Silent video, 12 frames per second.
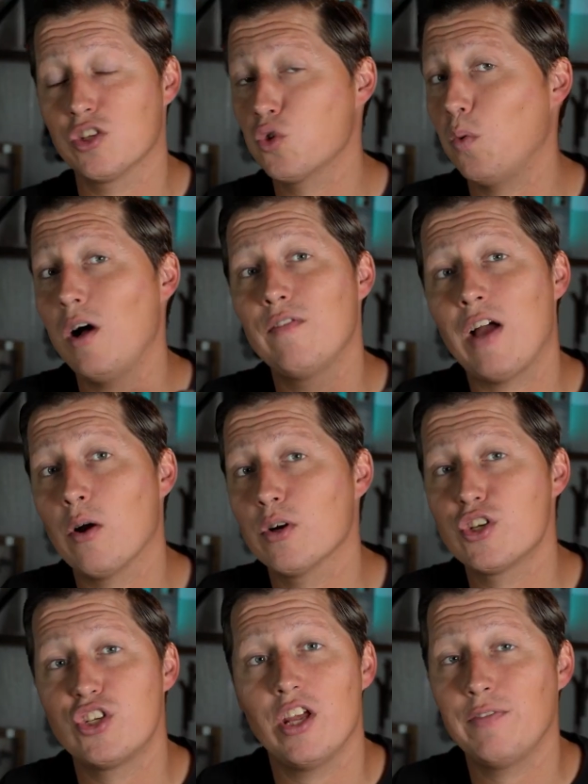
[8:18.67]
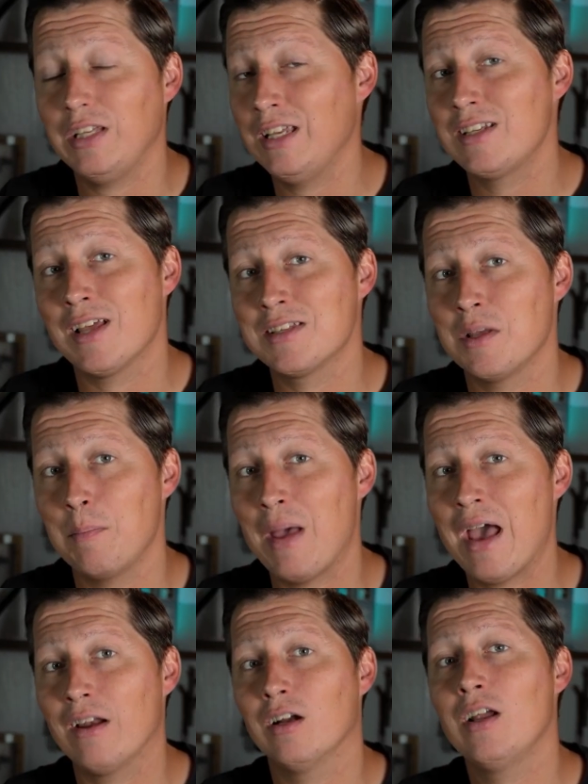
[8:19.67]
a 12-hour shift, it doesn't
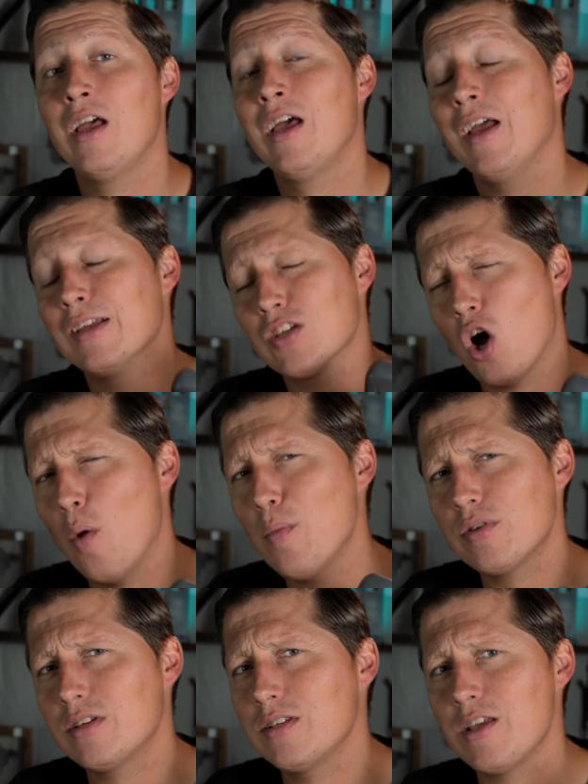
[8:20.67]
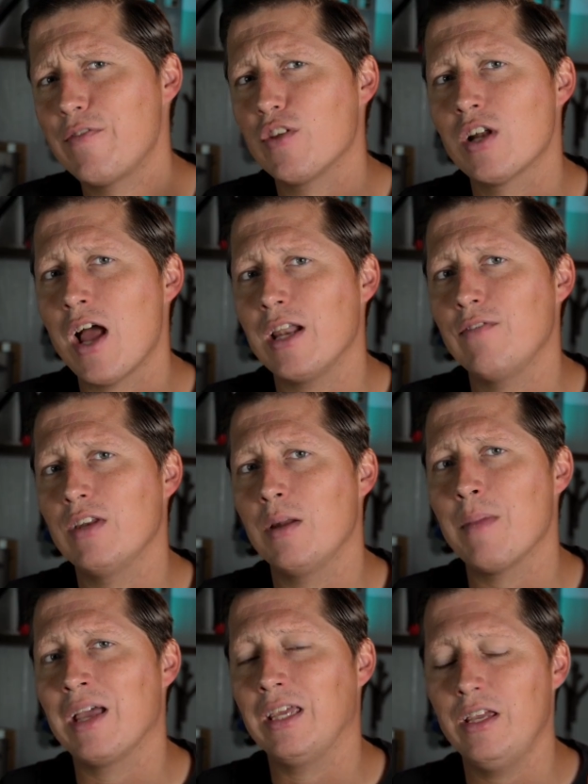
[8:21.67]
matter. It's almost as if they're not even in
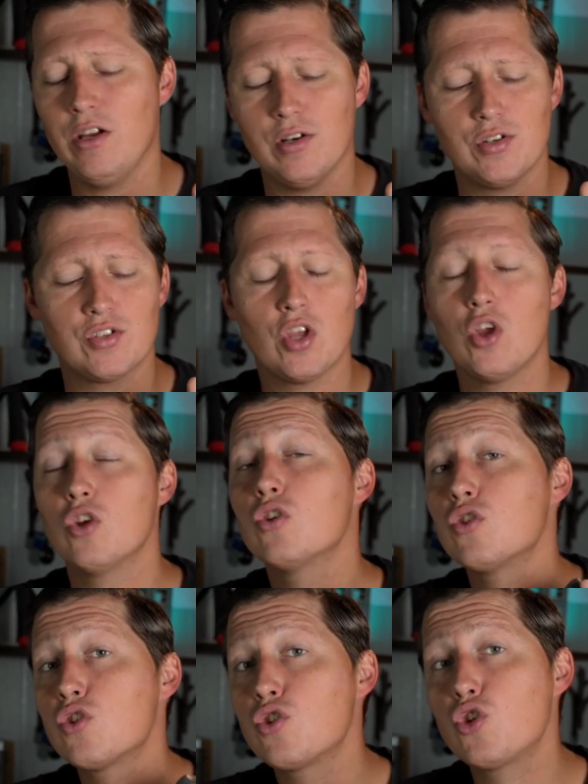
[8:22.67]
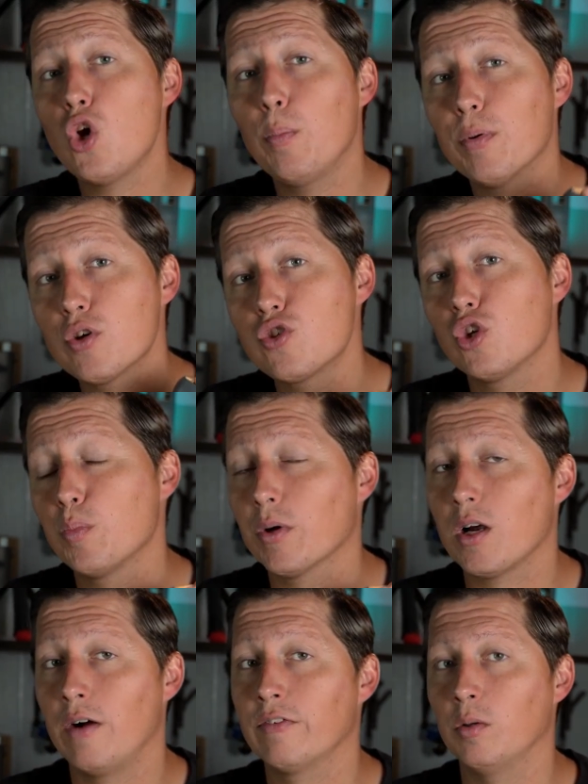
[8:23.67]
my ears. Super, super
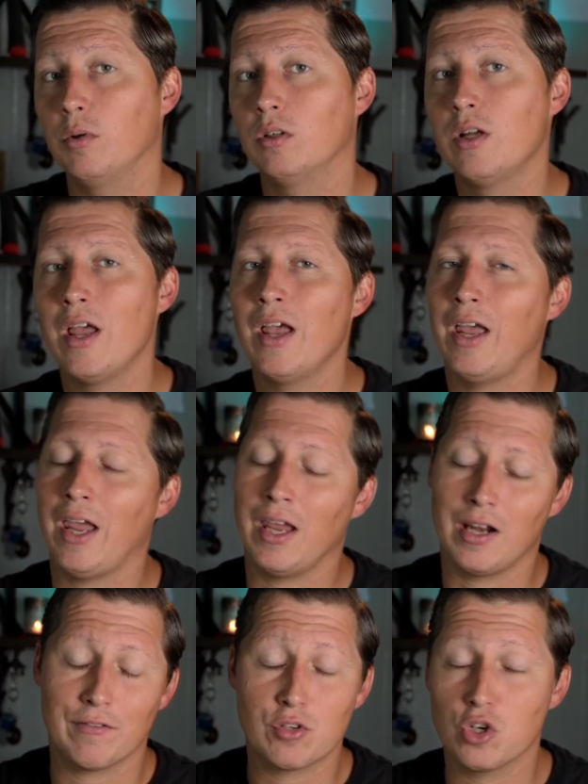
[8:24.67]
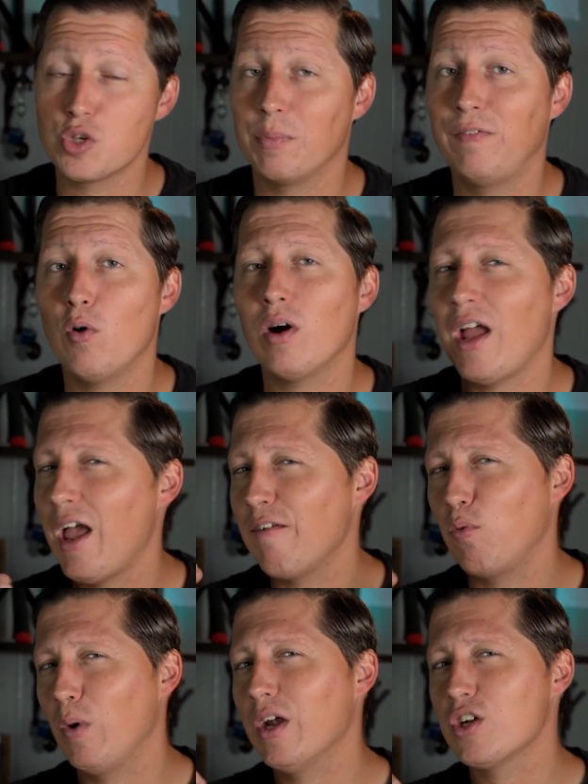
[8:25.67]
comfortable. And I've told you before, I have
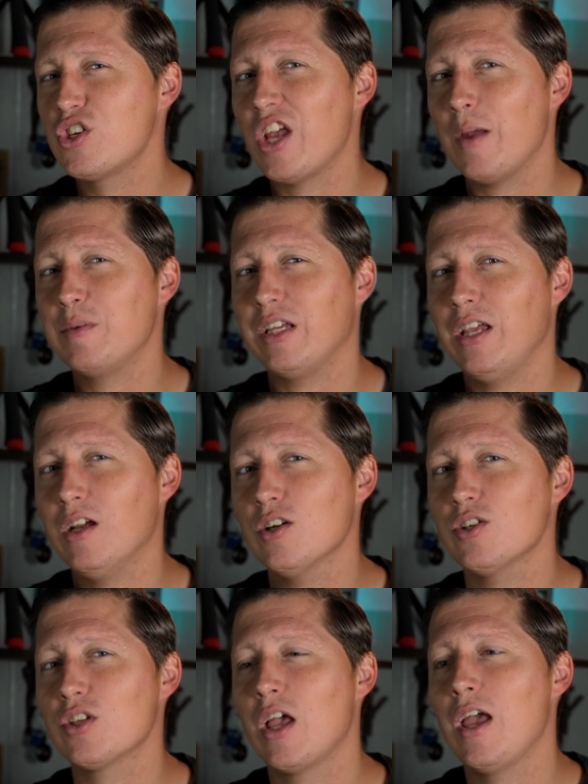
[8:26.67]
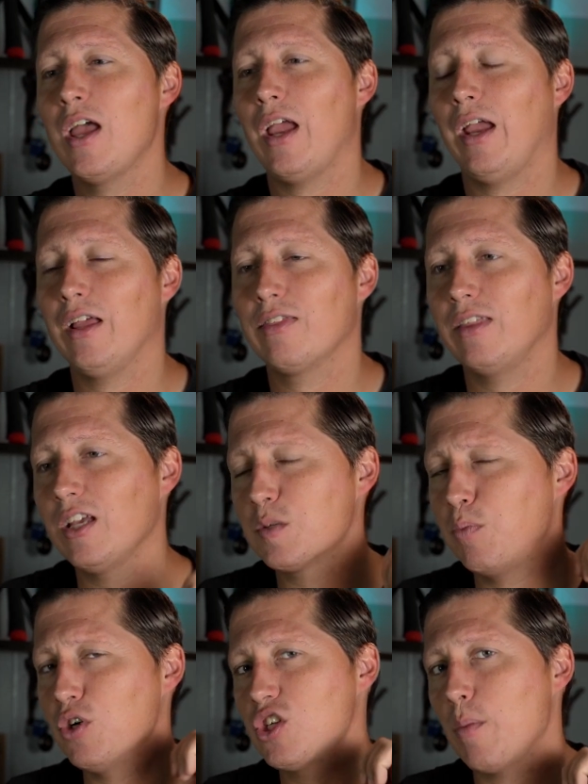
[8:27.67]
weird shaped ears and things
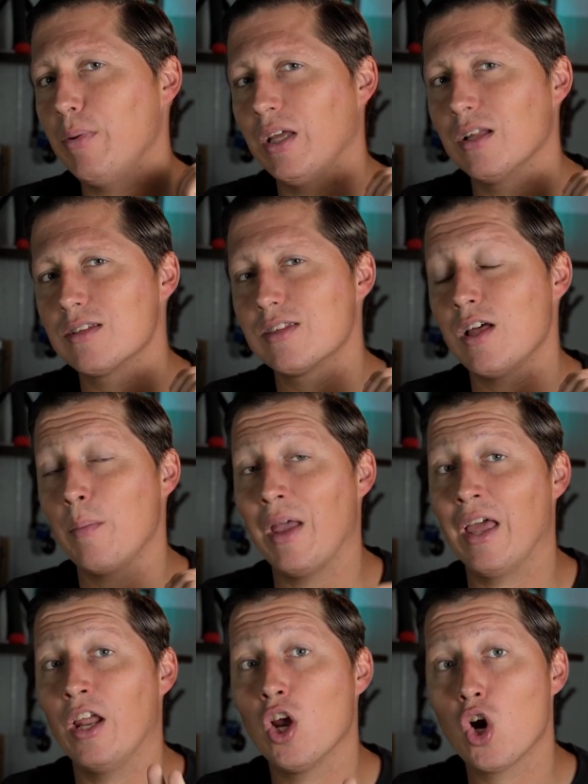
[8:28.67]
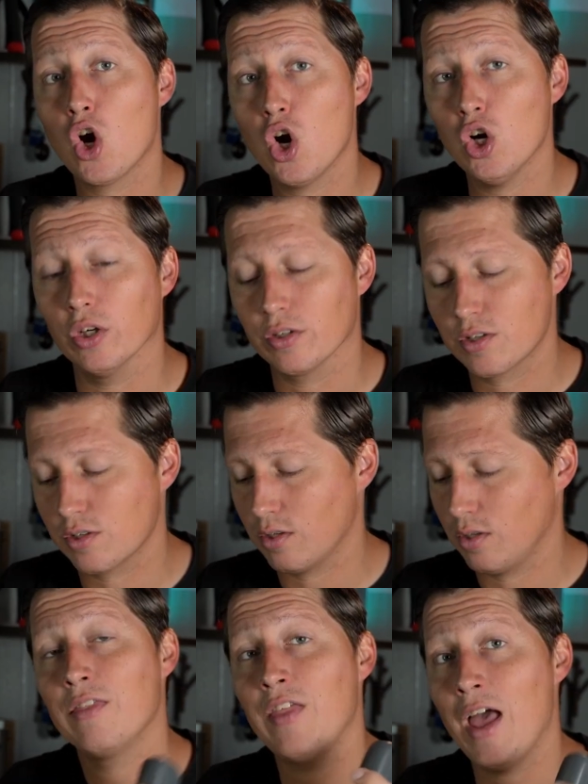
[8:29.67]
push up against them and it hurts.
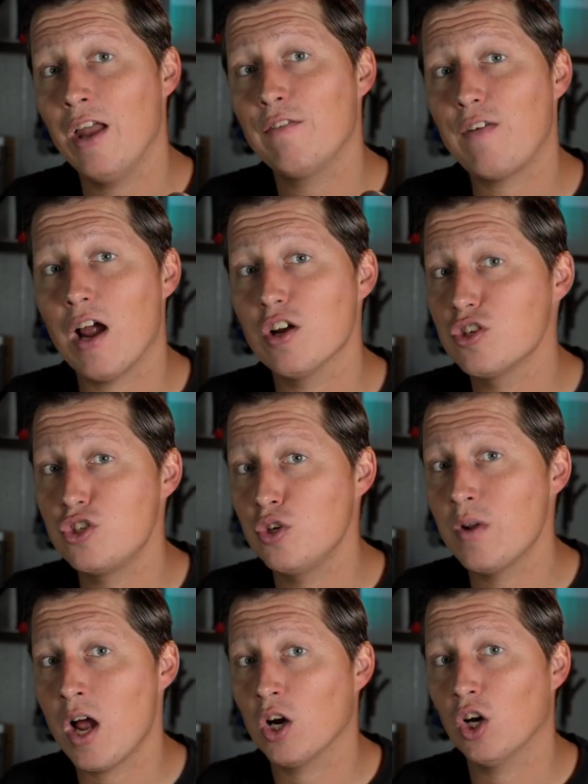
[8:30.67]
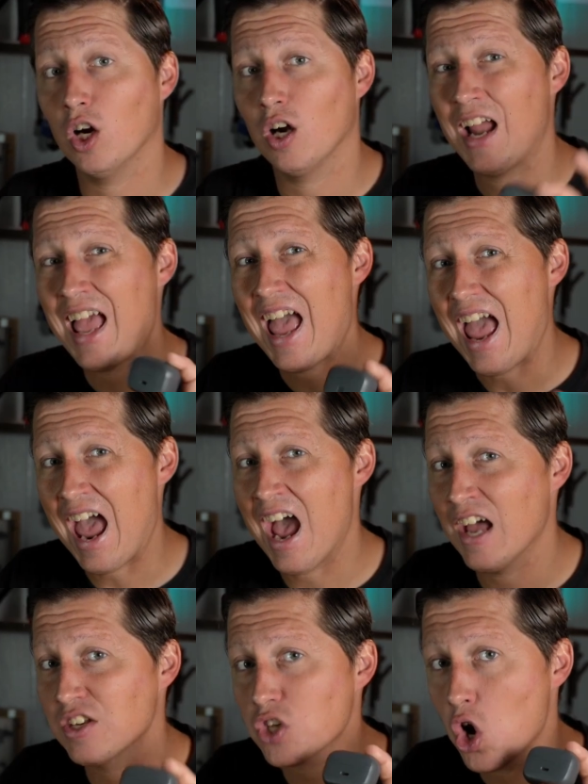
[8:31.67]
The edifiers do not hurt
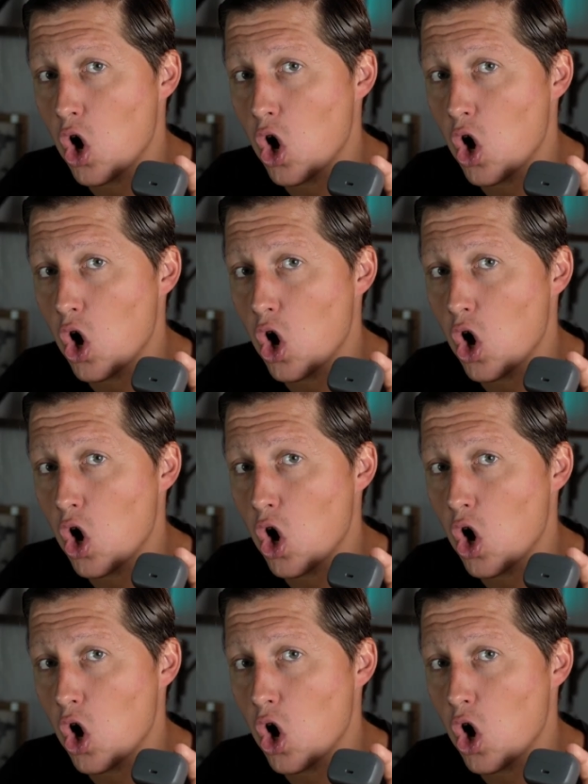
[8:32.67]
at